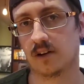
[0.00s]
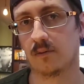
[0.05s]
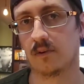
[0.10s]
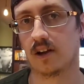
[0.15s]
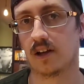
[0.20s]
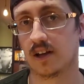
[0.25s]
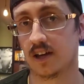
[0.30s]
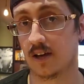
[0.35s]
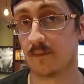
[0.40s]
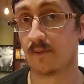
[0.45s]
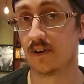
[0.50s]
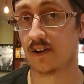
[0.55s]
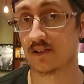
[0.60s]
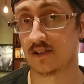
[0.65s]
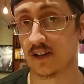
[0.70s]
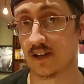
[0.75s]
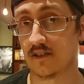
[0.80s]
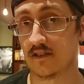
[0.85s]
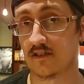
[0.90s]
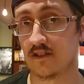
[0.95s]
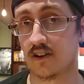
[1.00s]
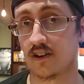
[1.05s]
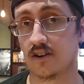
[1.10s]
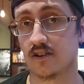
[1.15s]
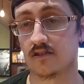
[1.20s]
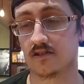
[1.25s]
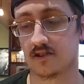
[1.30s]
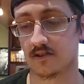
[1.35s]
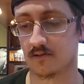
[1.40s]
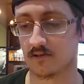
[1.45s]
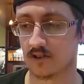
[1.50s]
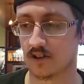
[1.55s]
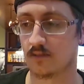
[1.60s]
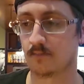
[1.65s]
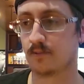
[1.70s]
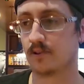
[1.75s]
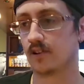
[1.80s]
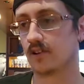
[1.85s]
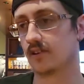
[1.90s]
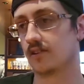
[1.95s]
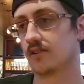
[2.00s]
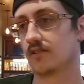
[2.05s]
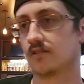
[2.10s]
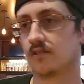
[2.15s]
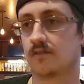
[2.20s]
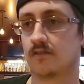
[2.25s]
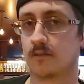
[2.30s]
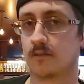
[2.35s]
when I came back downstairs, it was unplugged.